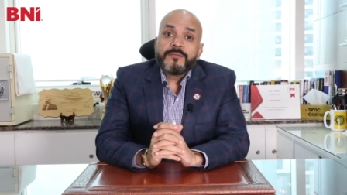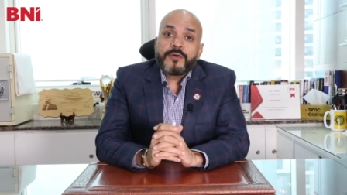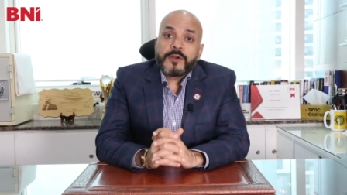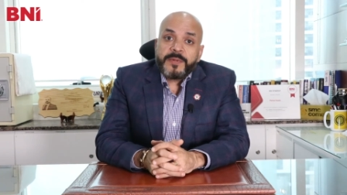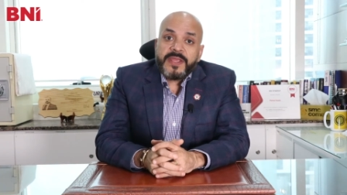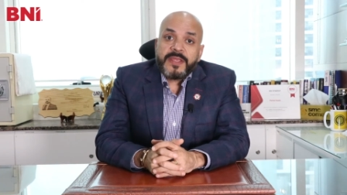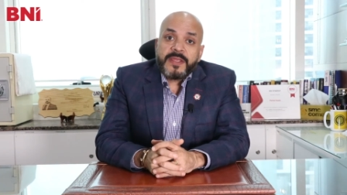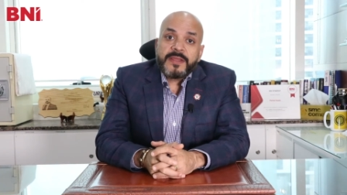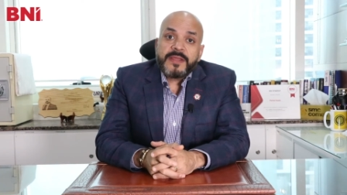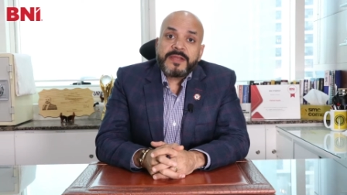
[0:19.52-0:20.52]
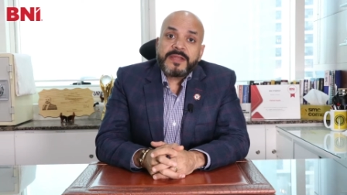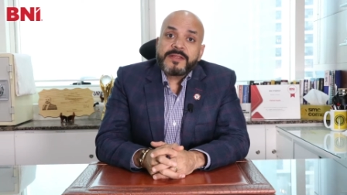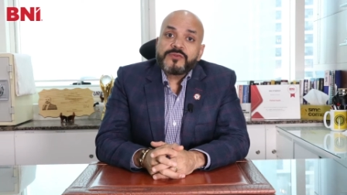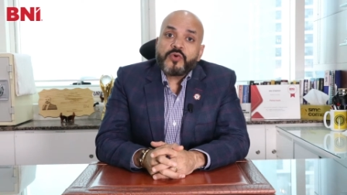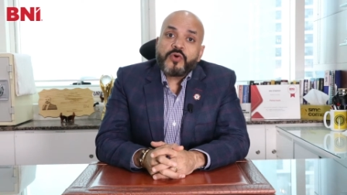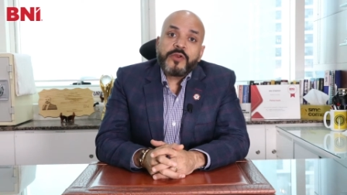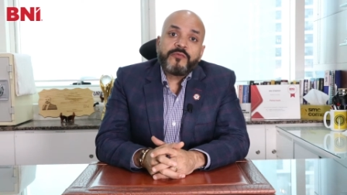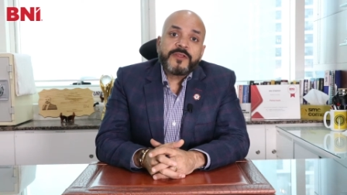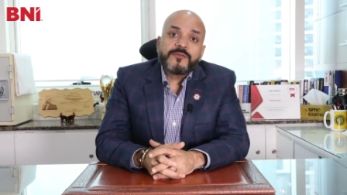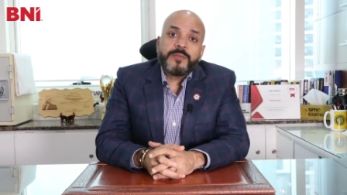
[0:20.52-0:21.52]
For me, it has
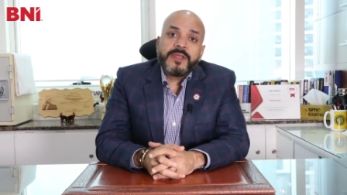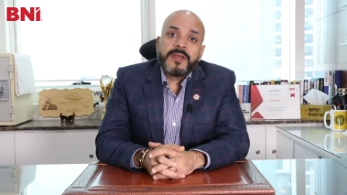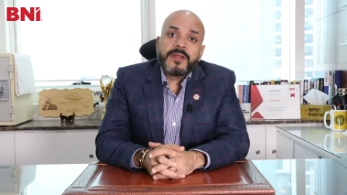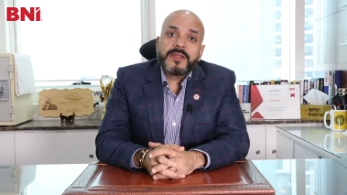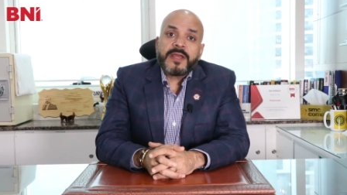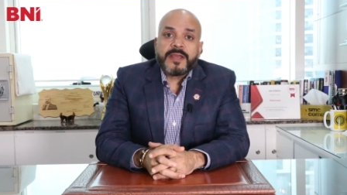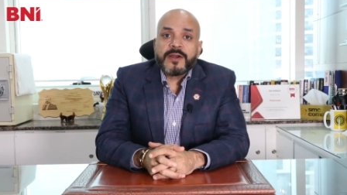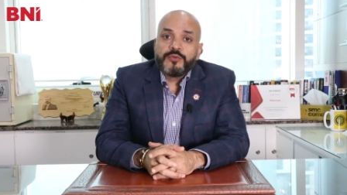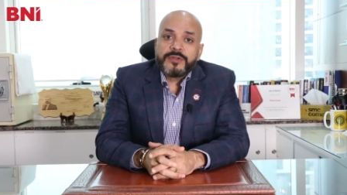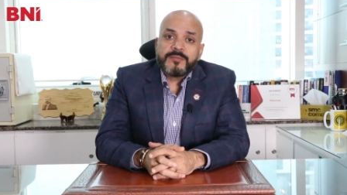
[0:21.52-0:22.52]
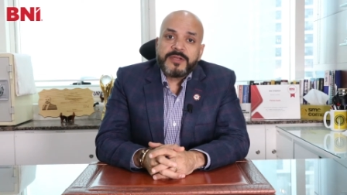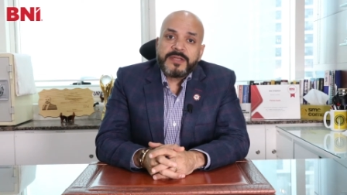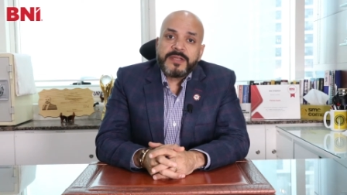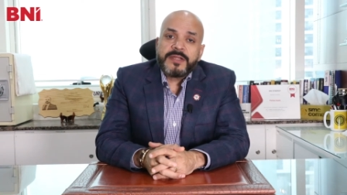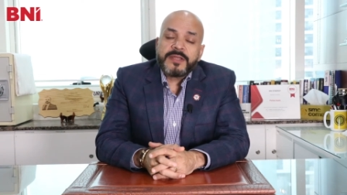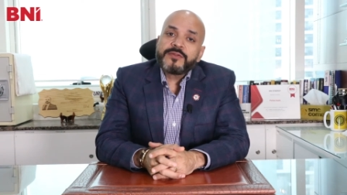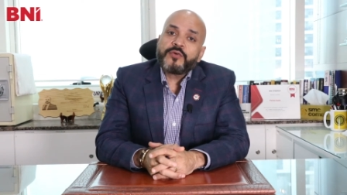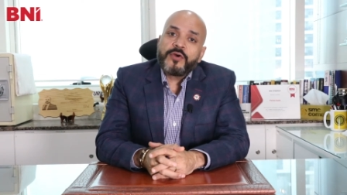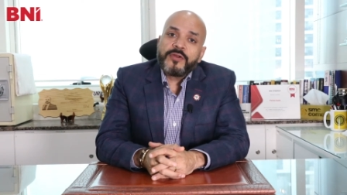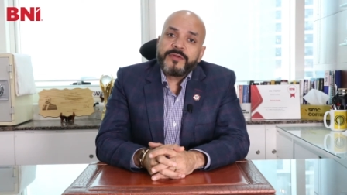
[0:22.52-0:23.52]
always been the accountability. It has
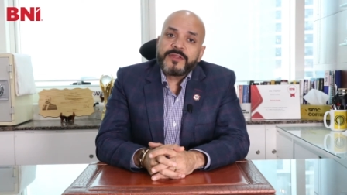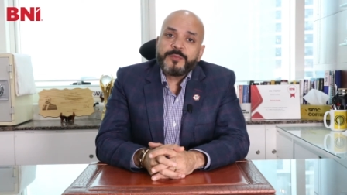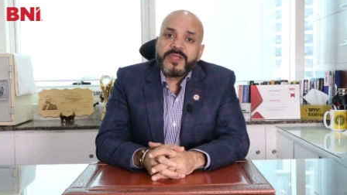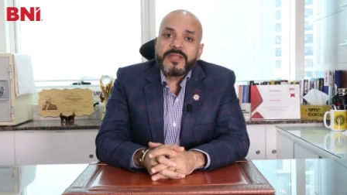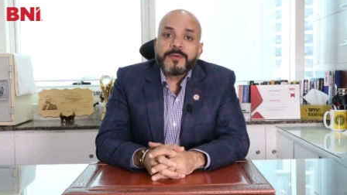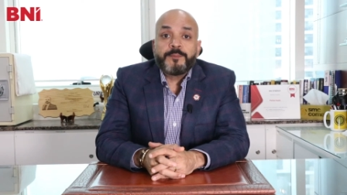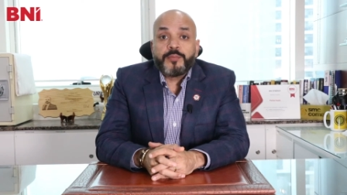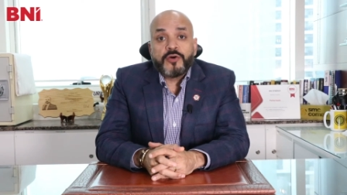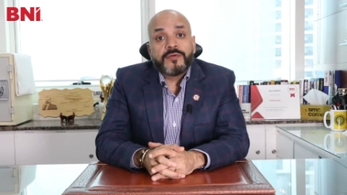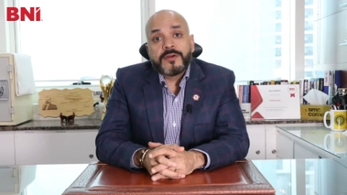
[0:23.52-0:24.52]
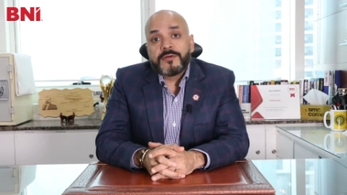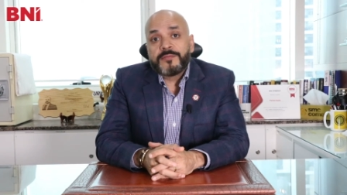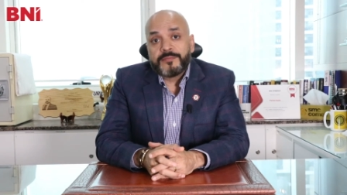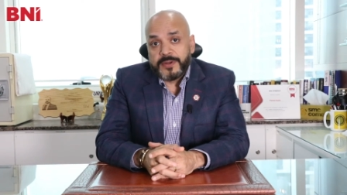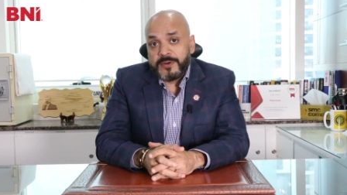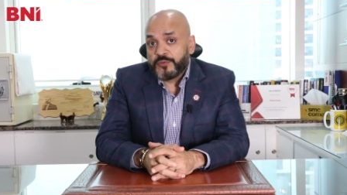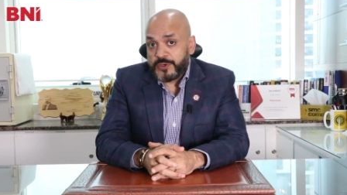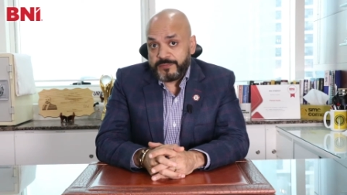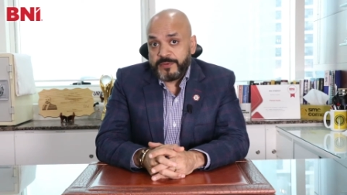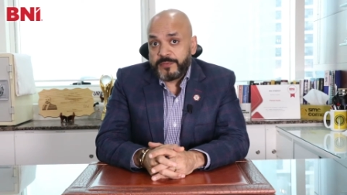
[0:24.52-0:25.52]
always been the power of one
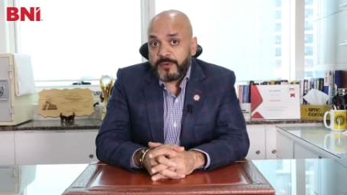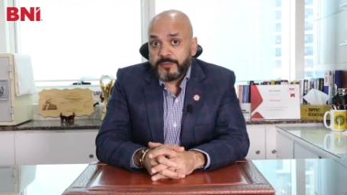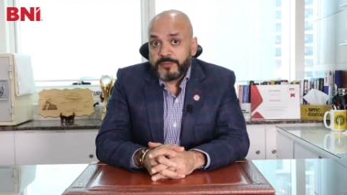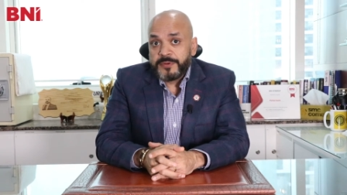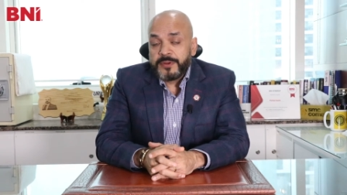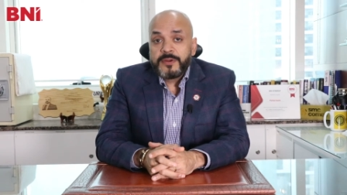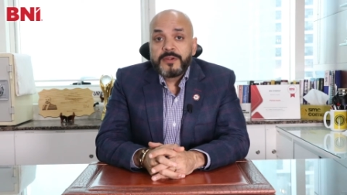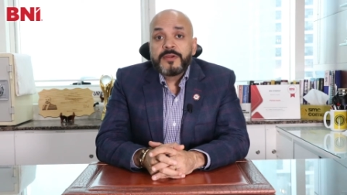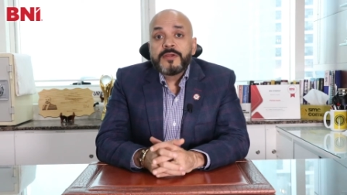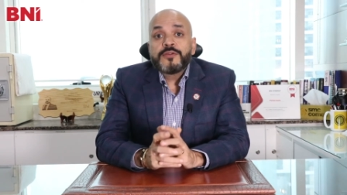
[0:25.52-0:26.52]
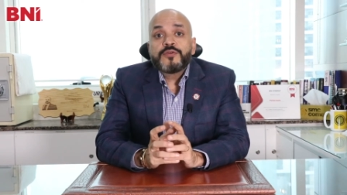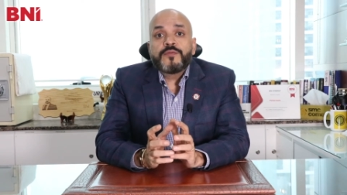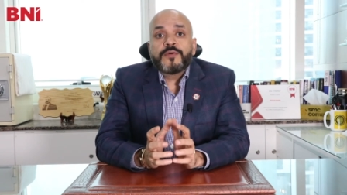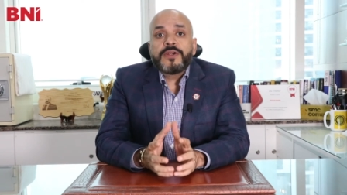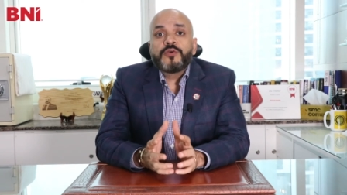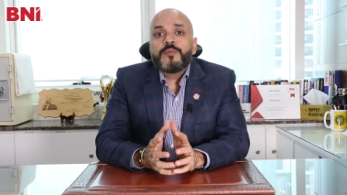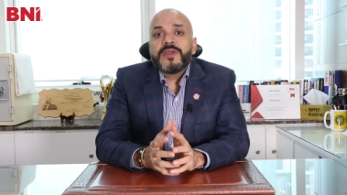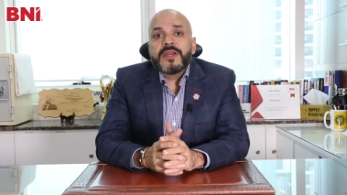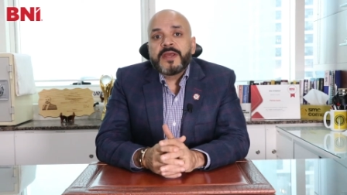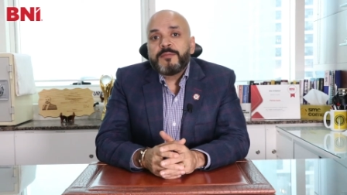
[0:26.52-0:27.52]
what we follow. So what do
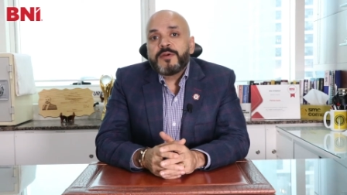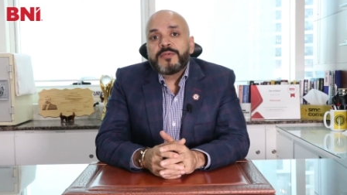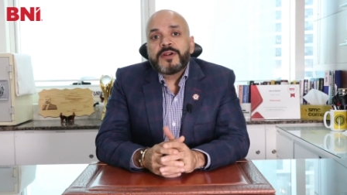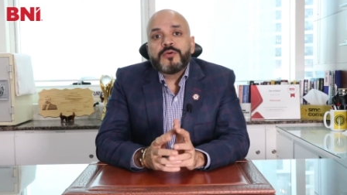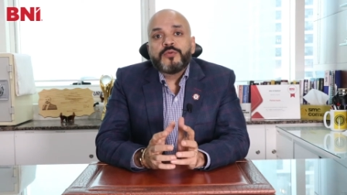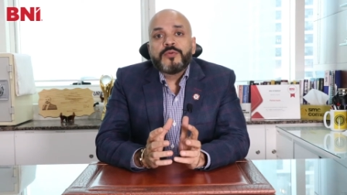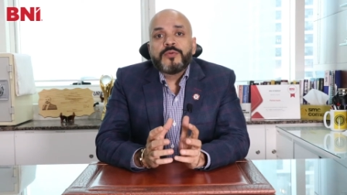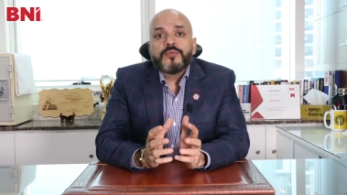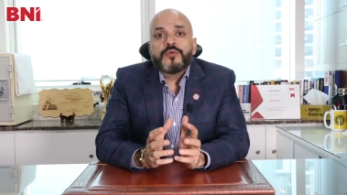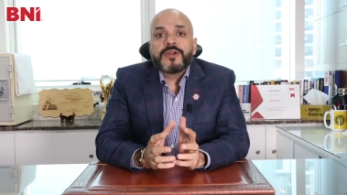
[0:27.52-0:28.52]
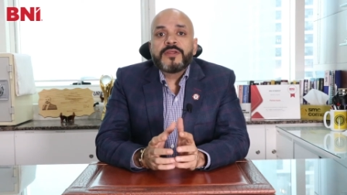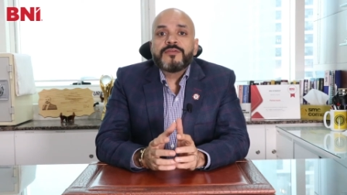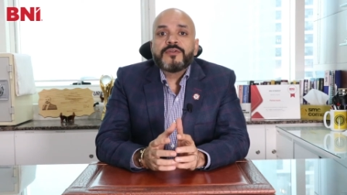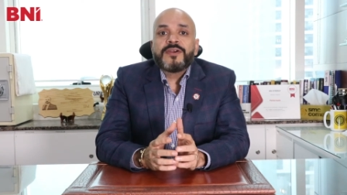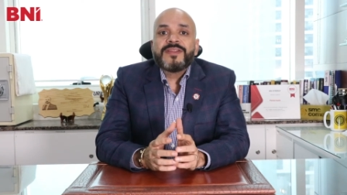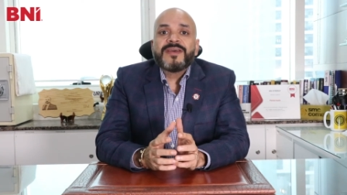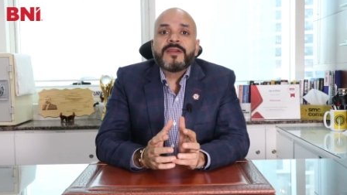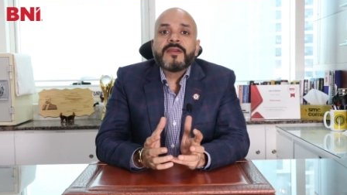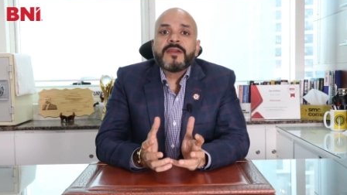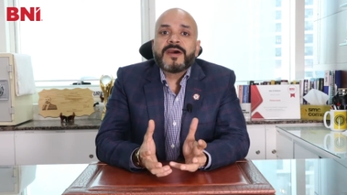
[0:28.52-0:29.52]
BNI member do? What is not there
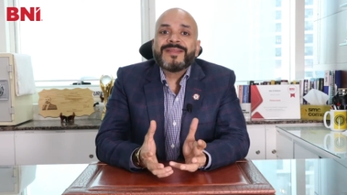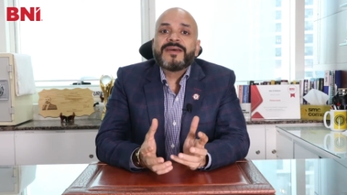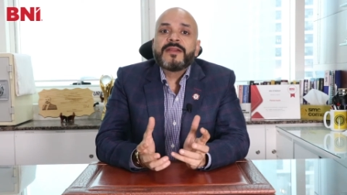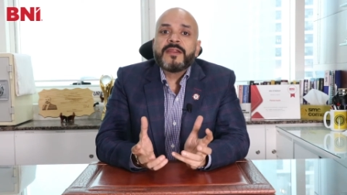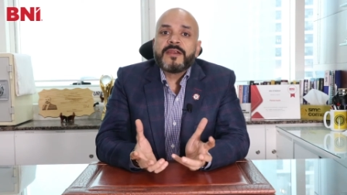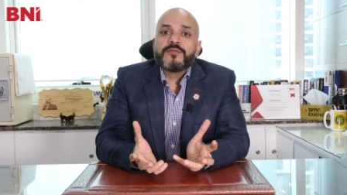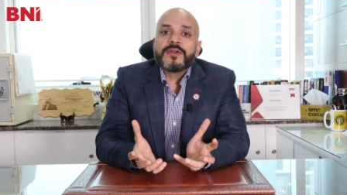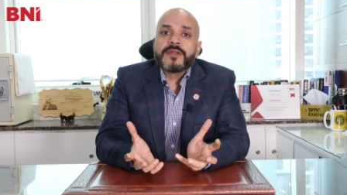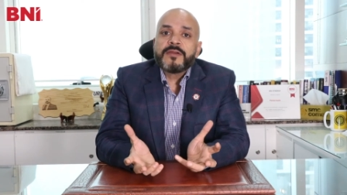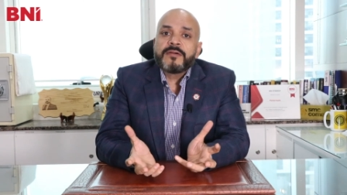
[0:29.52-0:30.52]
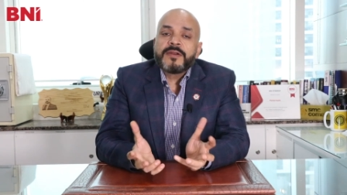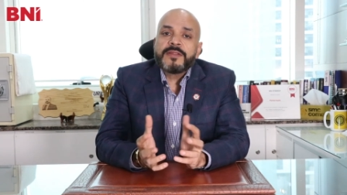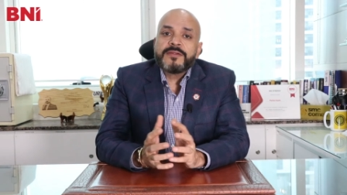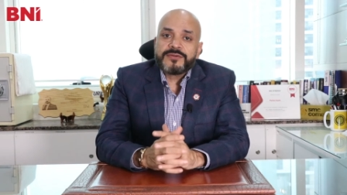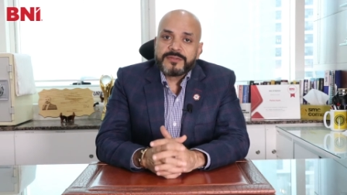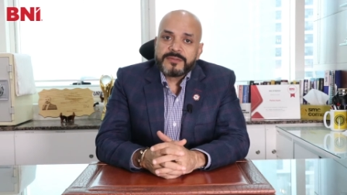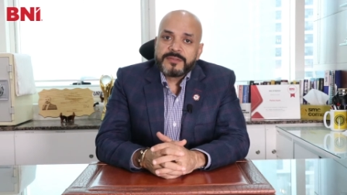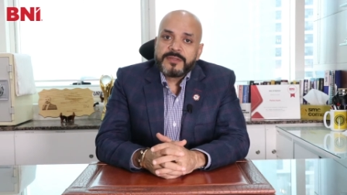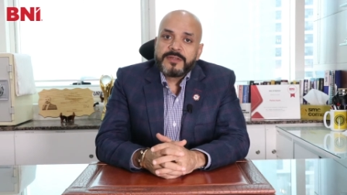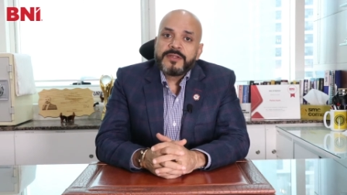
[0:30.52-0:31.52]
in other networking organizations?
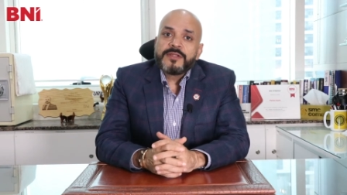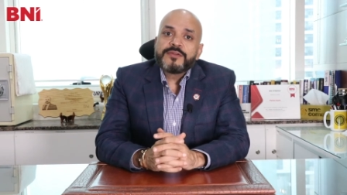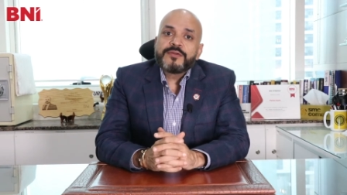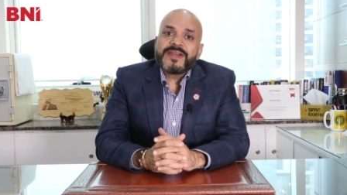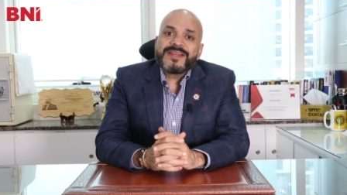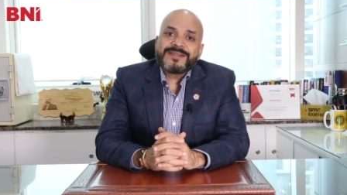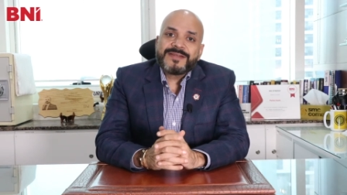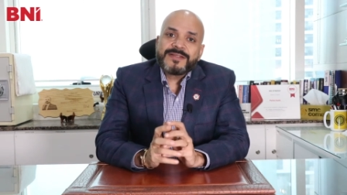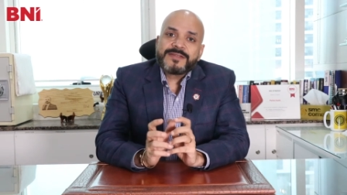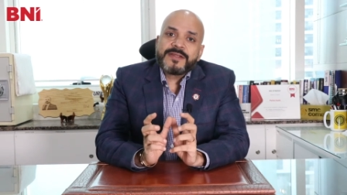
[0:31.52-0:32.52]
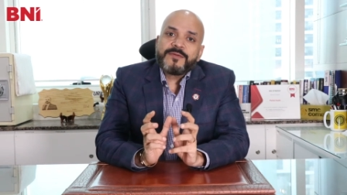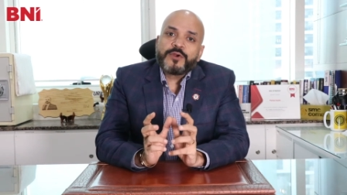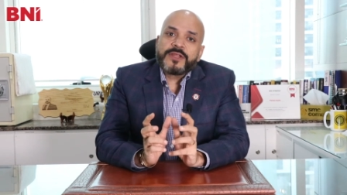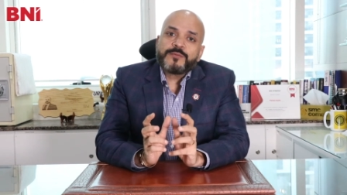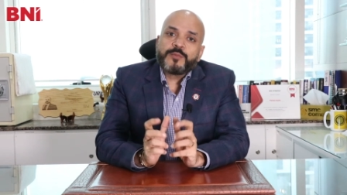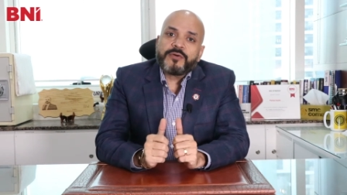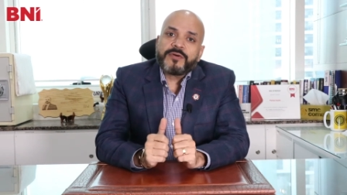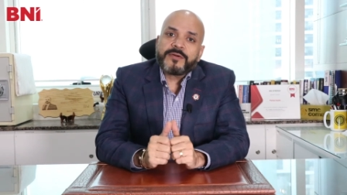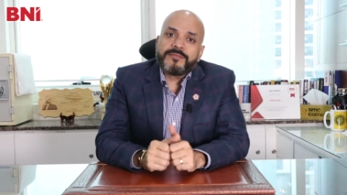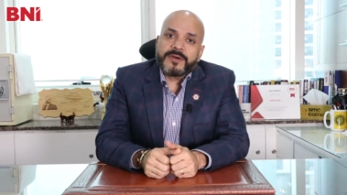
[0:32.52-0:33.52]
So let us understand what is
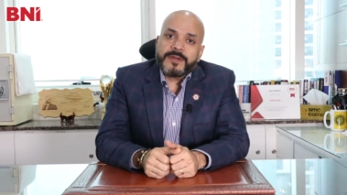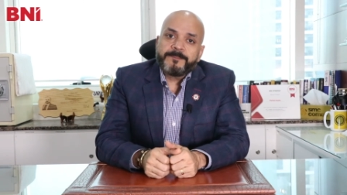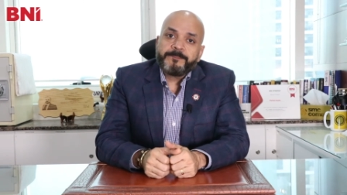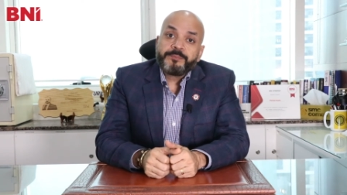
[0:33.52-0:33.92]
power of one.